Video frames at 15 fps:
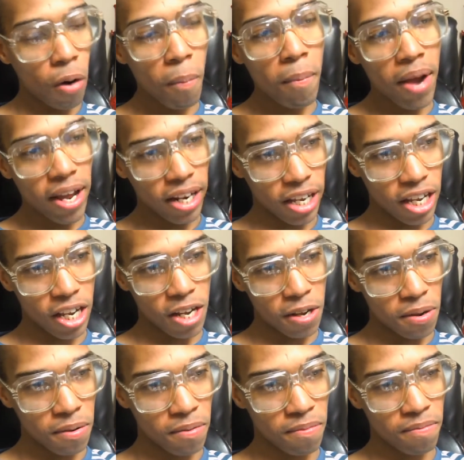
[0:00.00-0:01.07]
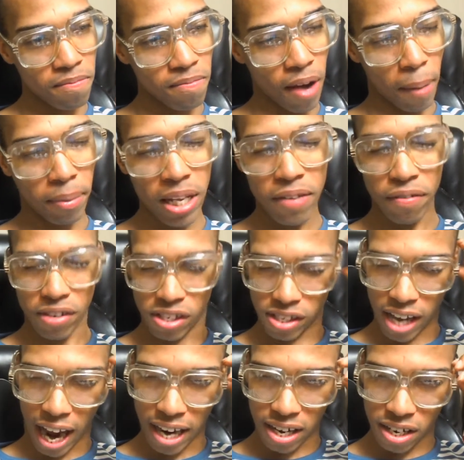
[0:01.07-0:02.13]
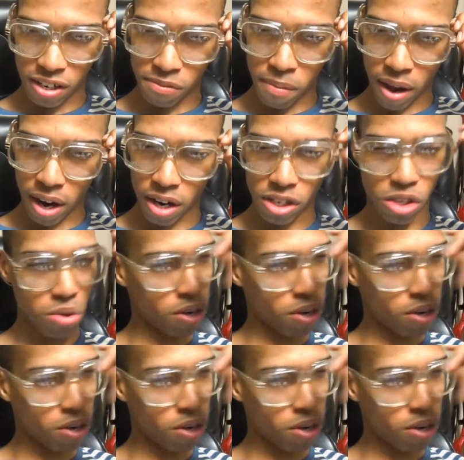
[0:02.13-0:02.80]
many, I believe Bayonetta 2